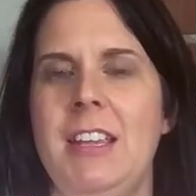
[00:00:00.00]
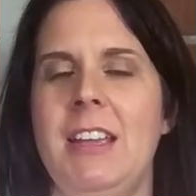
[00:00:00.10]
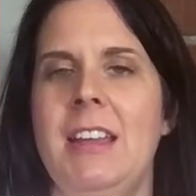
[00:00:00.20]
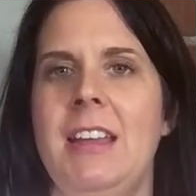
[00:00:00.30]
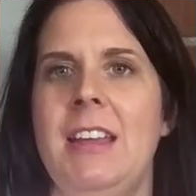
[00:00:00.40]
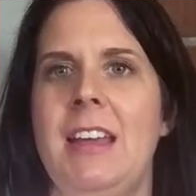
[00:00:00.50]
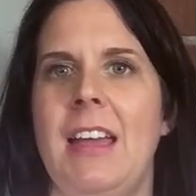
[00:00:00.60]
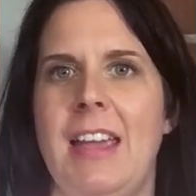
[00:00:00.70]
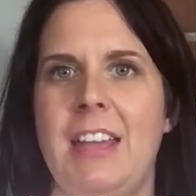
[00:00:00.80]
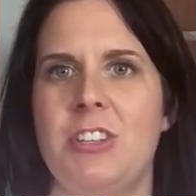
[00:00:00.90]
thinking
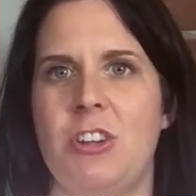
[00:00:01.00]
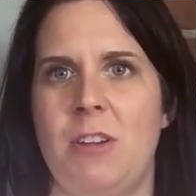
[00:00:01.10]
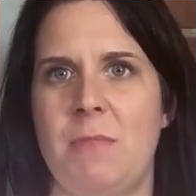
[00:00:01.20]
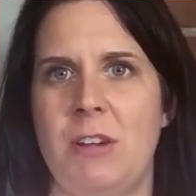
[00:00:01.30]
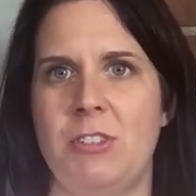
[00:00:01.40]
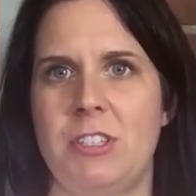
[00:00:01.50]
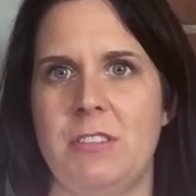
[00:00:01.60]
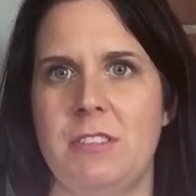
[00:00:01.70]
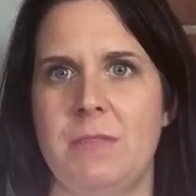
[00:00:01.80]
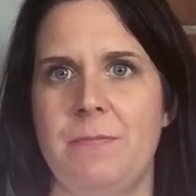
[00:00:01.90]
and your
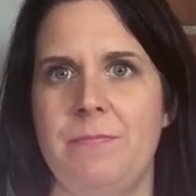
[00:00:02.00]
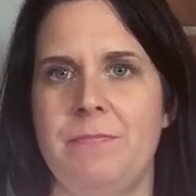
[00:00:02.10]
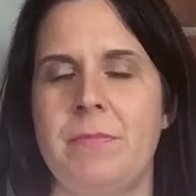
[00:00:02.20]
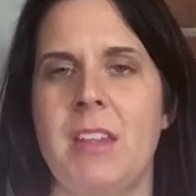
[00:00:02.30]
emotions.